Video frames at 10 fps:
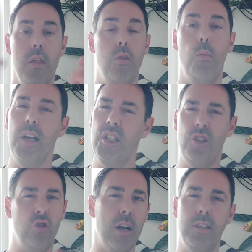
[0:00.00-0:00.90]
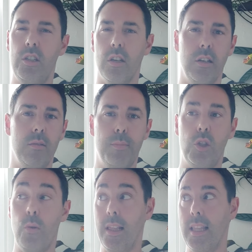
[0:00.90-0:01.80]
The witch is transient
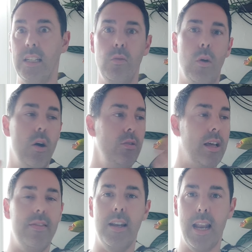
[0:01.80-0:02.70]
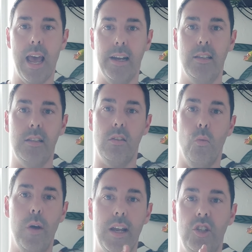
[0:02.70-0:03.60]
between this world and the next. The
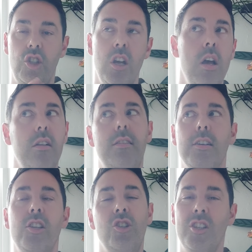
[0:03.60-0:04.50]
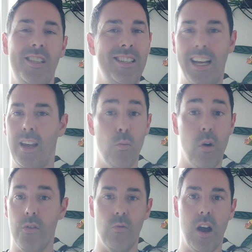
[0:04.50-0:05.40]
witch doesn't just stick in
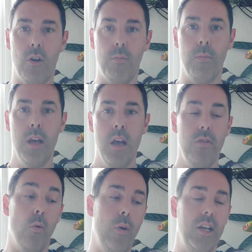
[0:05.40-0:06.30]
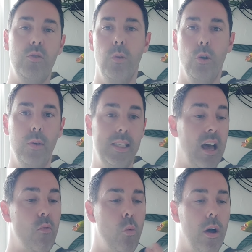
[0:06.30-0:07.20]
one realm. The witch will always
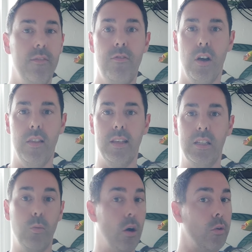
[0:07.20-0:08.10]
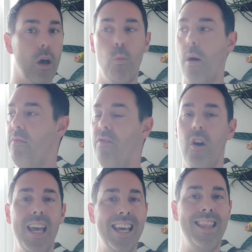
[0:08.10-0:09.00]
have one foot in this world and one
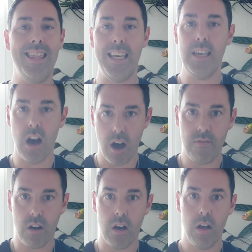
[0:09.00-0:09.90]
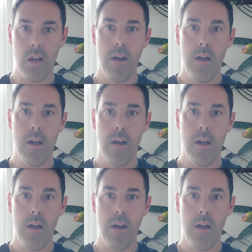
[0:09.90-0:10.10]
foot in the other.